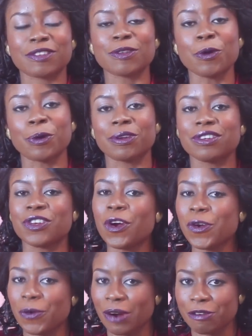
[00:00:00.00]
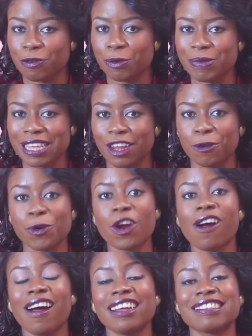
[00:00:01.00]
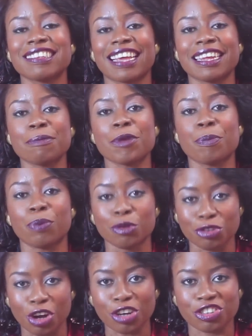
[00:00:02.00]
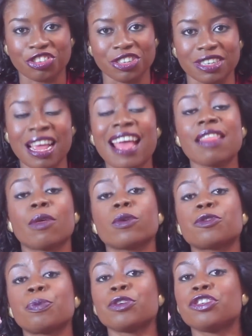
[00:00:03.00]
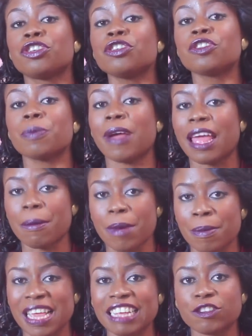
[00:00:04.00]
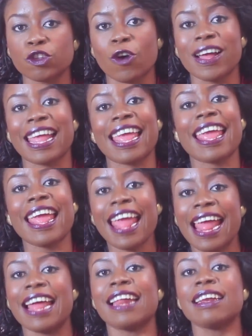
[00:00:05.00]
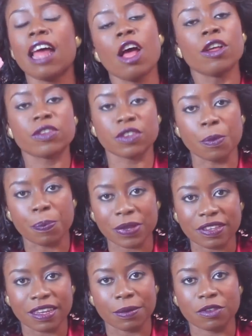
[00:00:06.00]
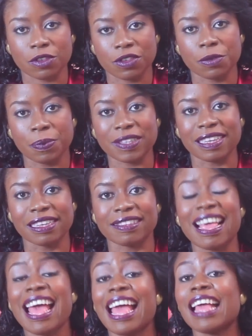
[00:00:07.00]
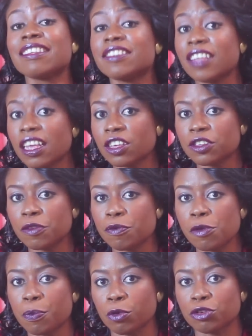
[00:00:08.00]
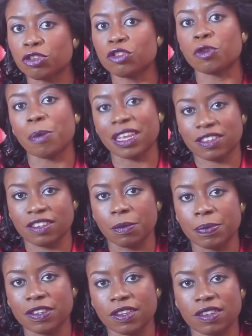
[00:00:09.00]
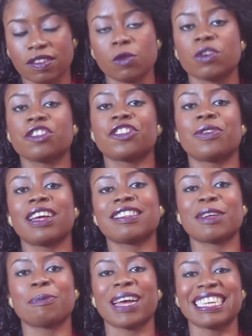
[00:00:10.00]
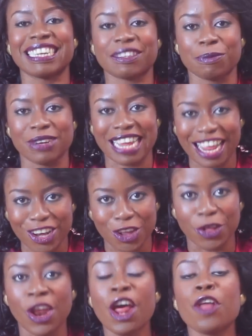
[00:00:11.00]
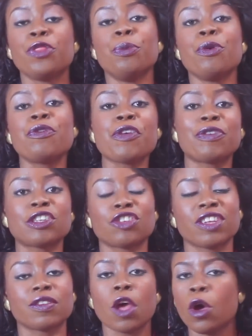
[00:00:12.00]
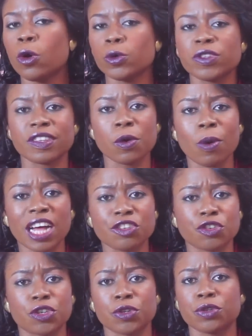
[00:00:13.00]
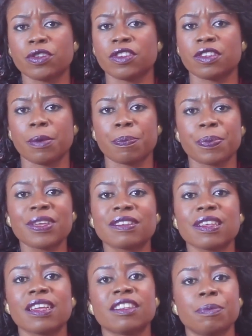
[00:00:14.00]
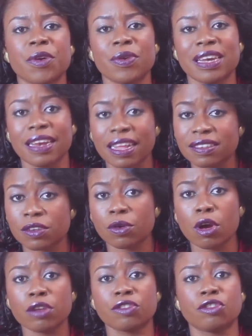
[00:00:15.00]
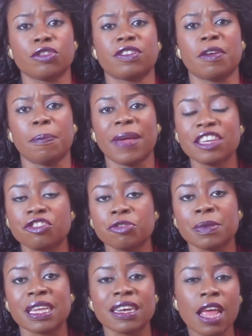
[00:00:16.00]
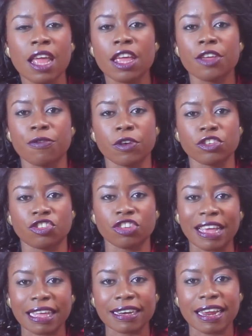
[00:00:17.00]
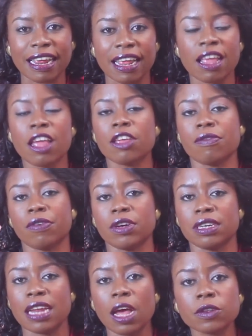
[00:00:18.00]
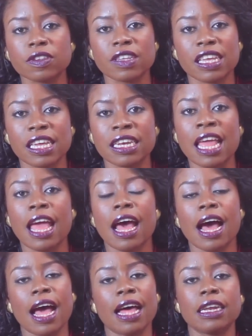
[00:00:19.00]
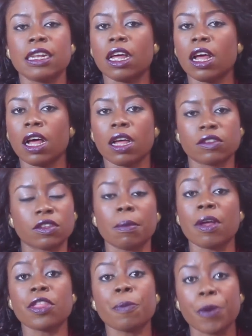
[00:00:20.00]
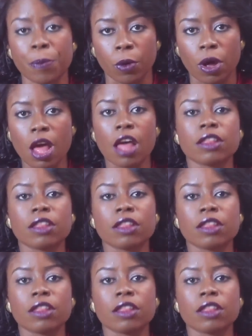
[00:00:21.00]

So, Don't Cry For Me, a Royal Arts Academy production that was produced by MM Eastong and Susan Peters, executively produced by Susan Peters. It was directed by Desmond Elliot. The movie features Nwachukwu, Susan Peters, Mary Lazarus, Joseph Benjamin, Yvonne Jegede, Yvonne Nelson, and some other people.